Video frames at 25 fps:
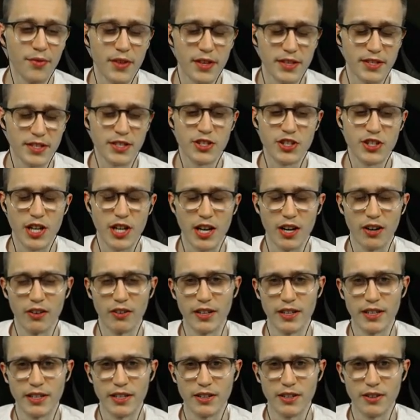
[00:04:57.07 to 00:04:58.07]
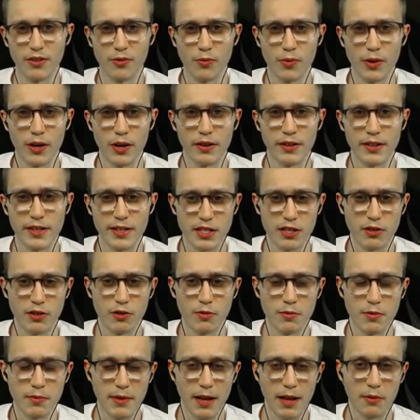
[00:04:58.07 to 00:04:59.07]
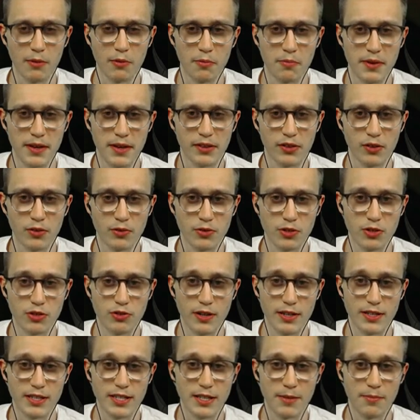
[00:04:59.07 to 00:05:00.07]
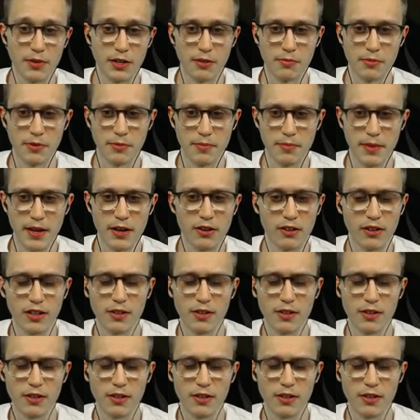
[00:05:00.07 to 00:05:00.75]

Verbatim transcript: This is generally where he's going to be able to pick those traits up a little bit better,